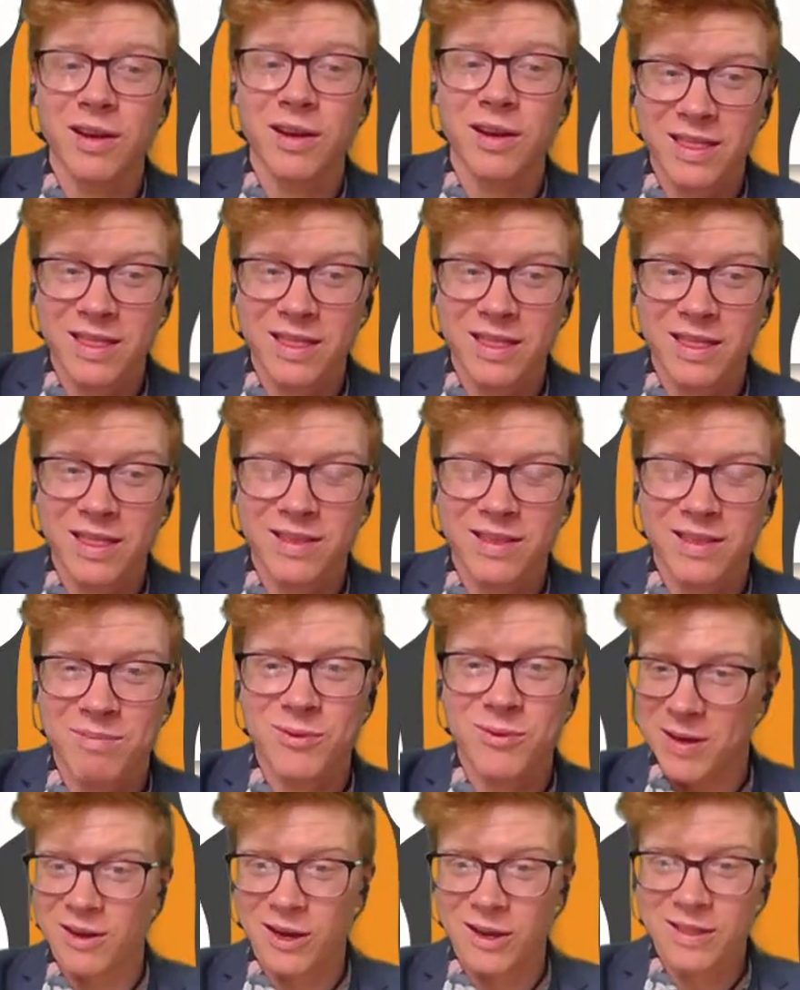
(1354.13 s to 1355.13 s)
there's some
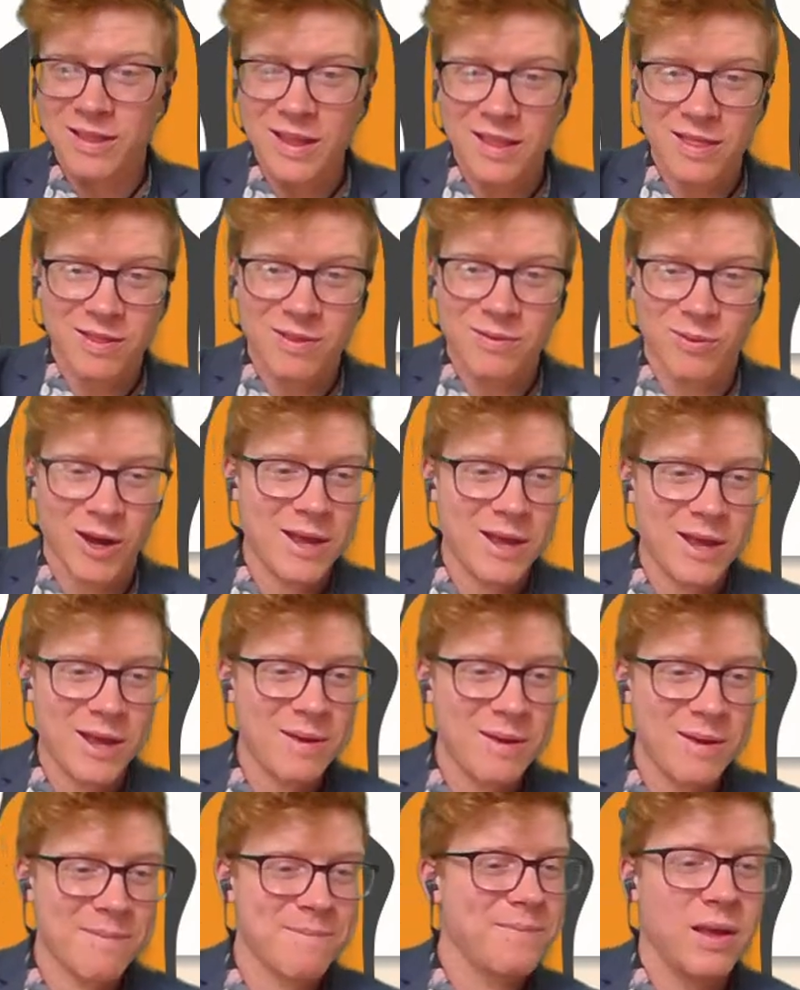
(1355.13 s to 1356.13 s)
more
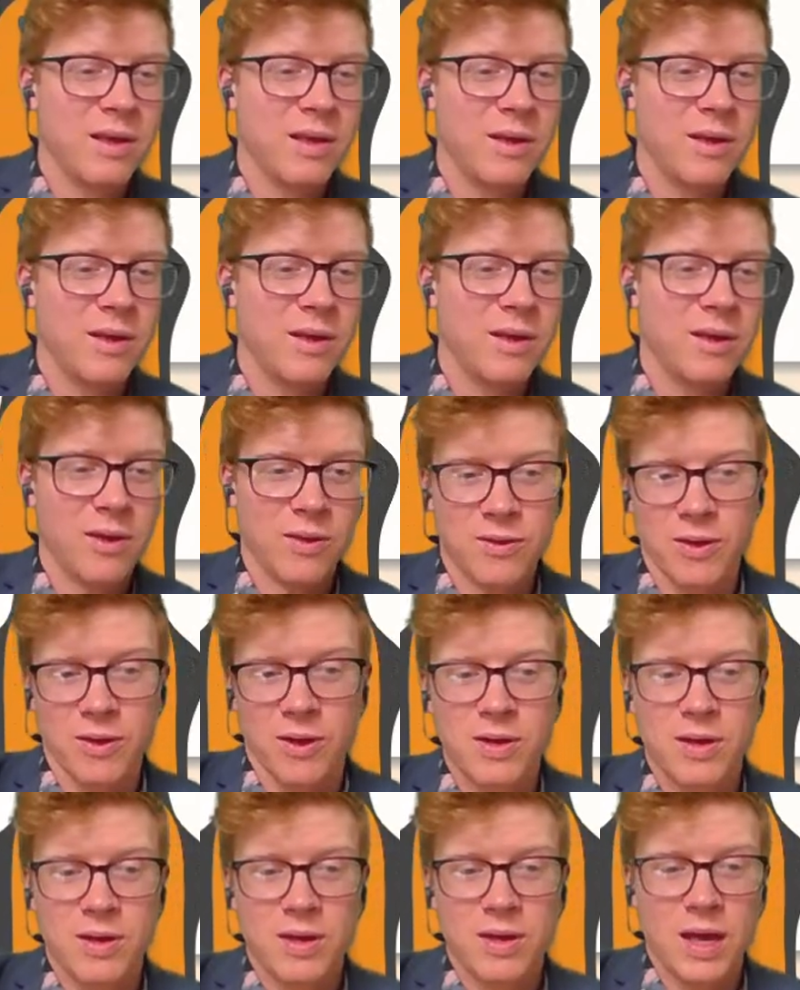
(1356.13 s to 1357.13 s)
information here. This is
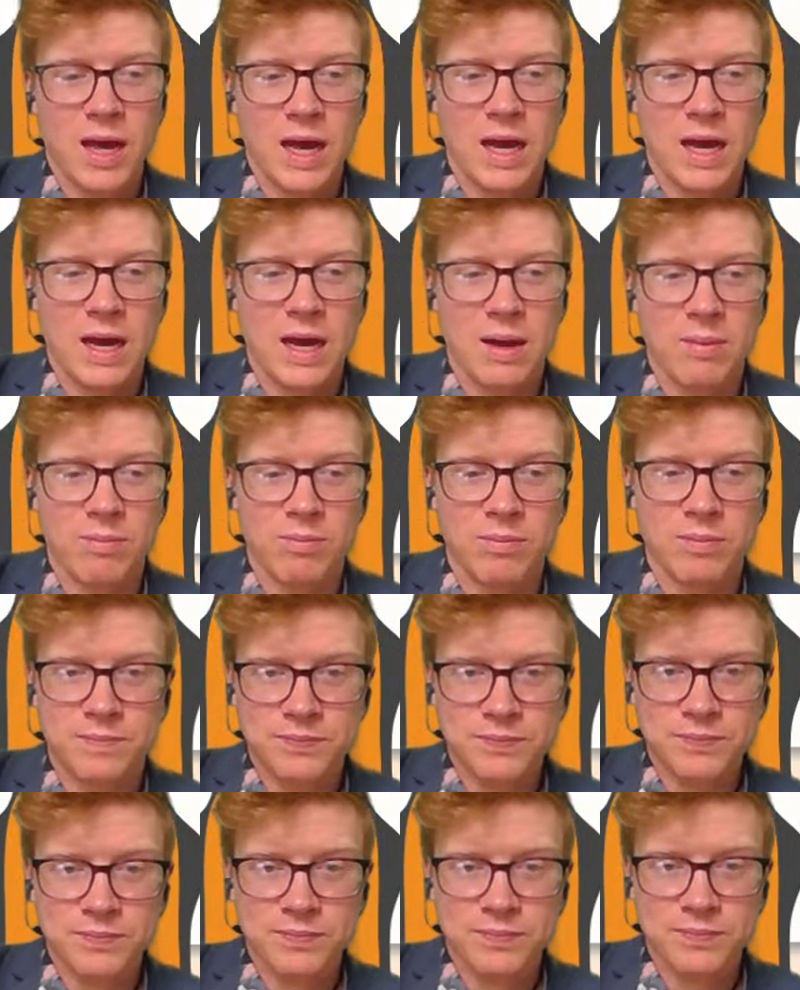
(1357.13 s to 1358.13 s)
relating to
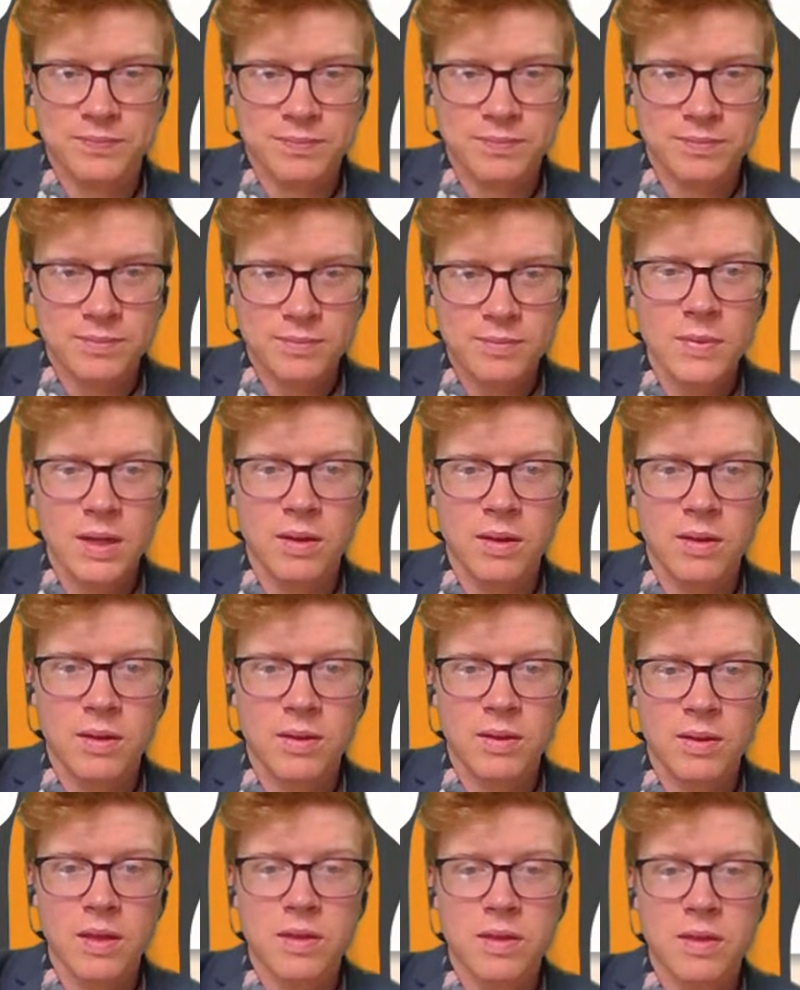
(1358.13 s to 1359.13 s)
exactly how you
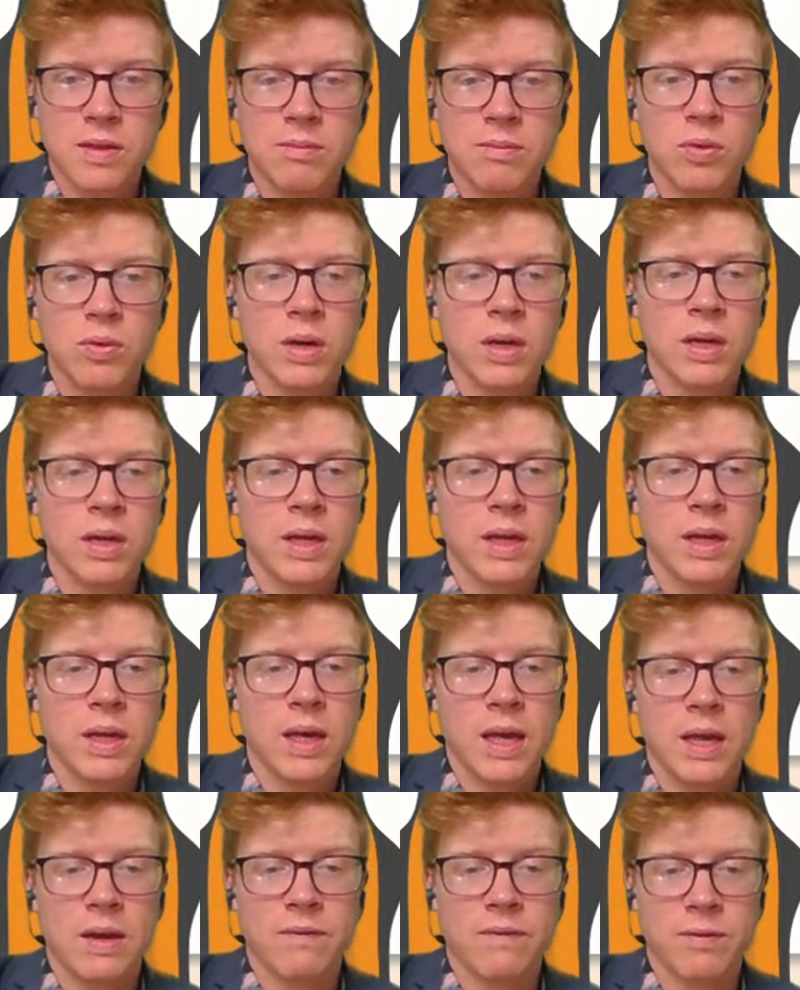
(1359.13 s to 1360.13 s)
answer that question.
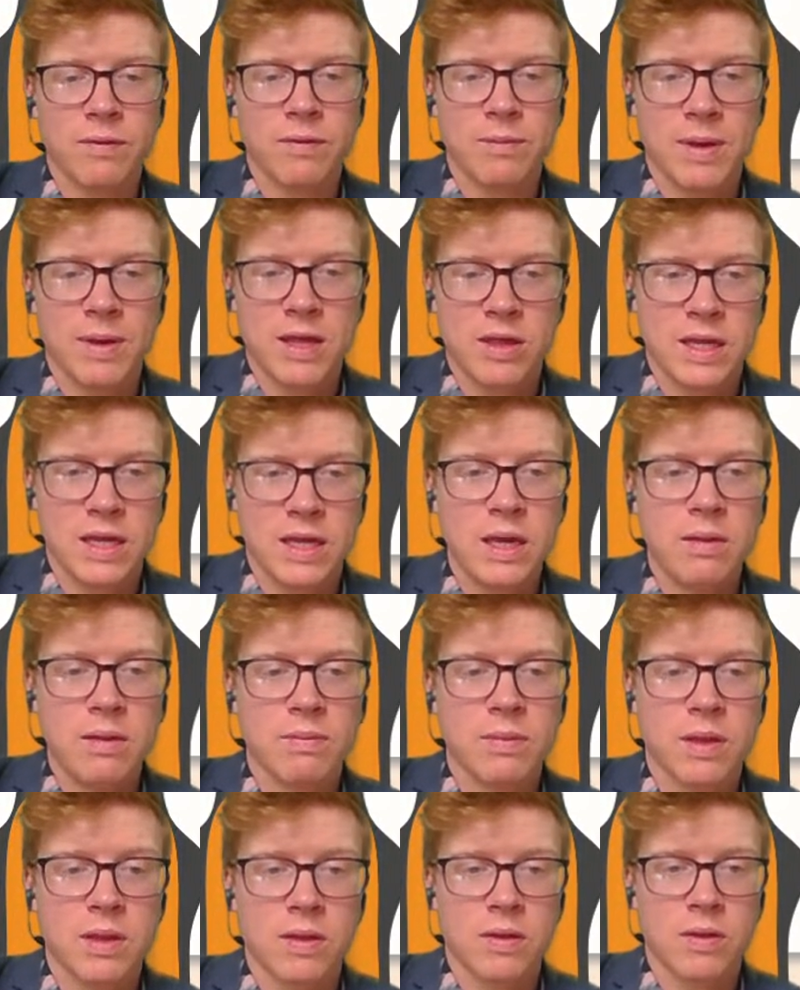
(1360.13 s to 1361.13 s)
I'm just going to double check the
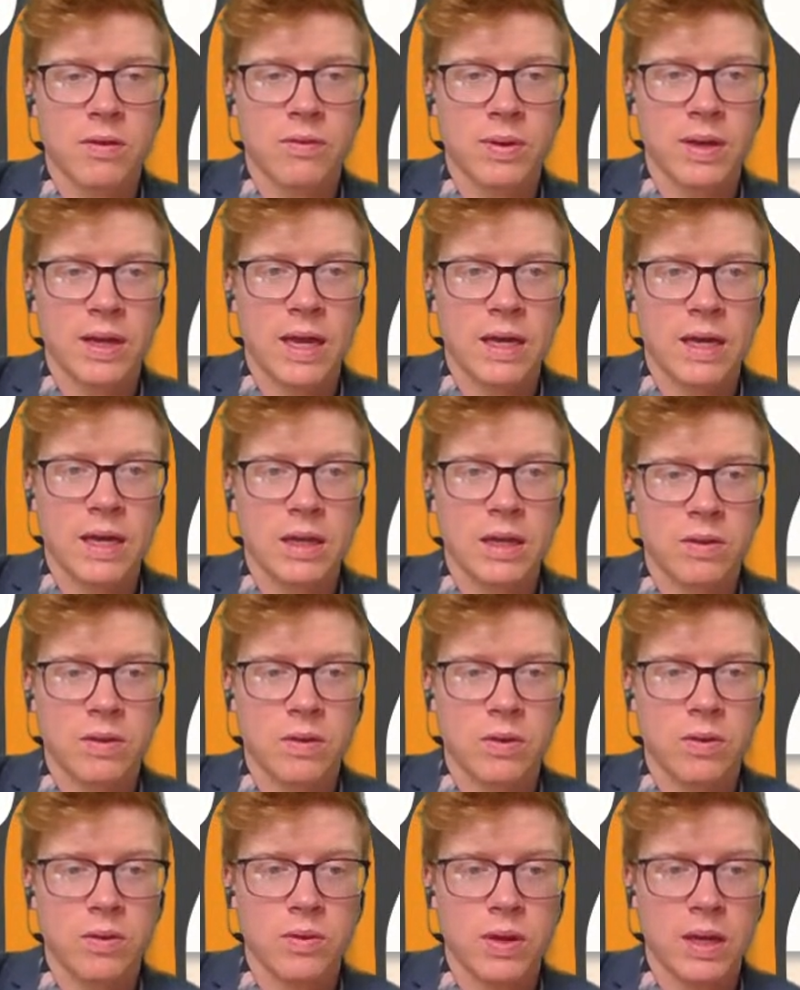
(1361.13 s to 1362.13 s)
chat, make sure there's
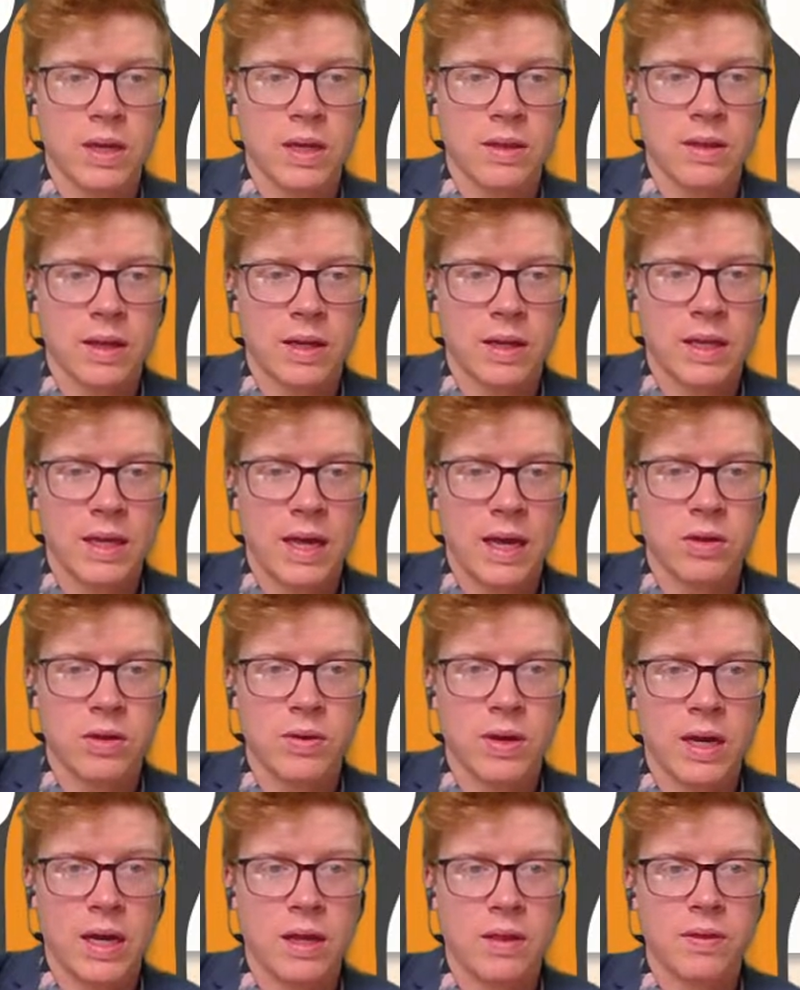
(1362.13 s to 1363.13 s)
no burning.
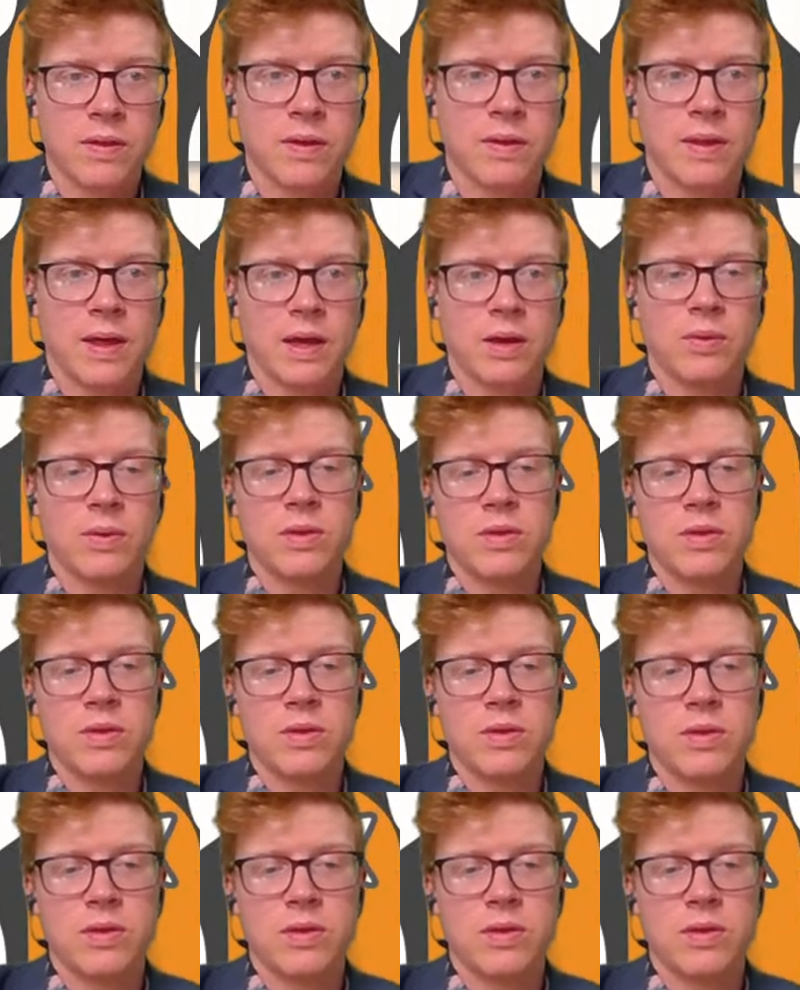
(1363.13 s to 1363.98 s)
One of the things a little bit